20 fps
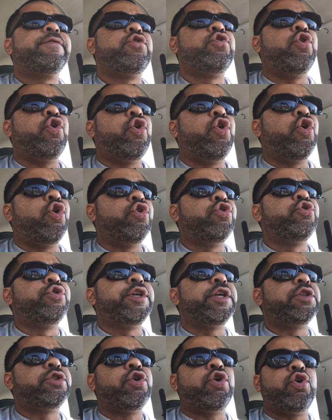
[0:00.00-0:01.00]
You
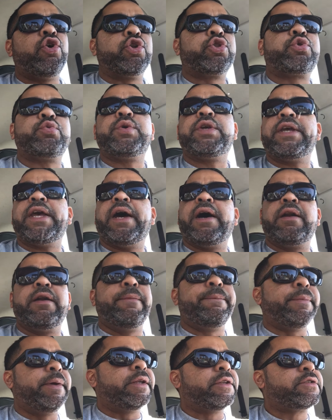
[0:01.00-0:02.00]
need all three
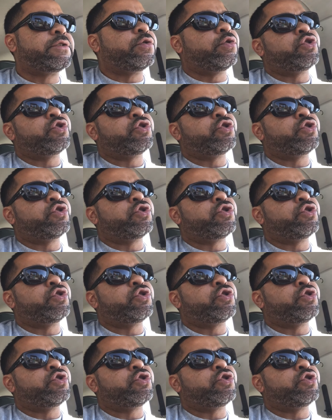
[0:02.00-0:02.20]
elements,